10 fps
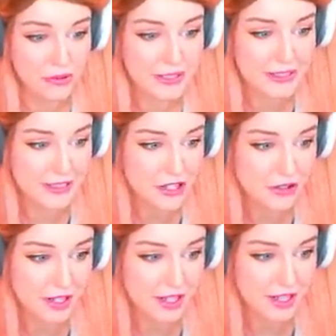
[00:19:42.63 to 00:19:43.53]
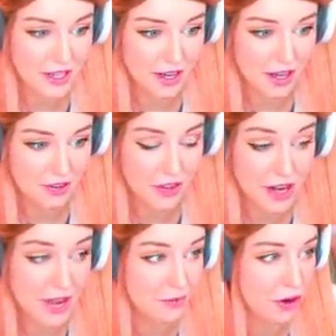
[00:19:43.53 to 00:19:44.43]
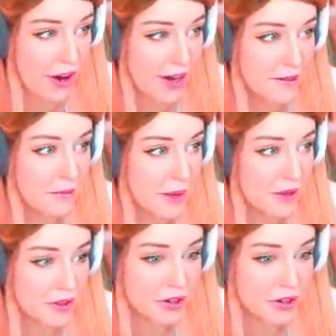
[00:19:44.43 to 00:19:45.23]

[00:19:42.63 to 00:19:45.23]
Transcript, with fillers: is literally the name Gray, bit on the